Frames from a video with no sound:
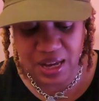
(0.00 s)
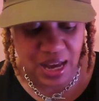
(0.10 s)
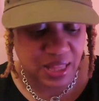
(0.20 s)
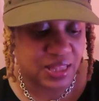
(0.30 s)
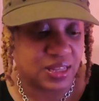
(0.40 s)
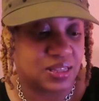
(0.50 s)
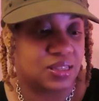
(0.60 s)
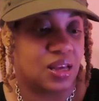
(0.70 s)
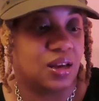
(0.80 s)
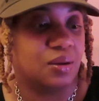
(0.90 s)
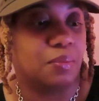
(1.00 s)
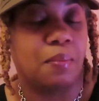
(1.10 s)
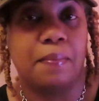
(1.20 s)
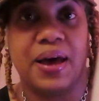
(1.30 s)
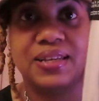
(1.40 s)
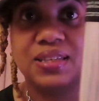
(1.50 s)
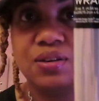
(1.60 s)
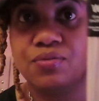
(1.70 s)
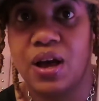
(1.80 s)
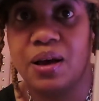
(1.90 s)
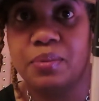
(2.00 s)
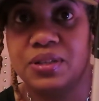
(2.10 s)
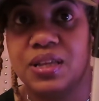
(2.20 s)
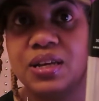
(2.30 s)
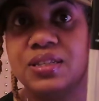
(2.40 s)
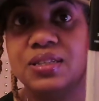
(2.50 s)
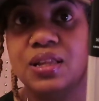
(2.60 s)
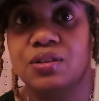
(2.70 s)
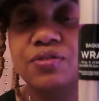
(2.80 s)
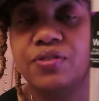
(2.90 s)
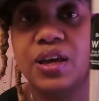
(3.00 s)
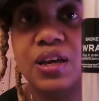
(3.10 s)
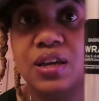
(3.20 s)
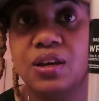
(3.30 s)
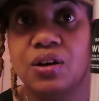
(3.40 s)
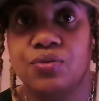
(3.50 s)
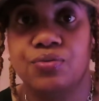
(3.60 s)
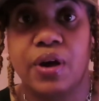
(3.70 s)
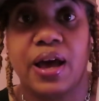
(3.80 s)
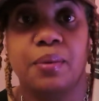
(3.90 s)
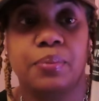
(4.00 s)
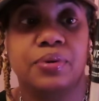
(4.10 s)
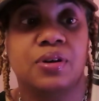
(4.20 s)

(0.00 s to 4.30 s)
I got this basket wrap. It's like a cellophane wrap,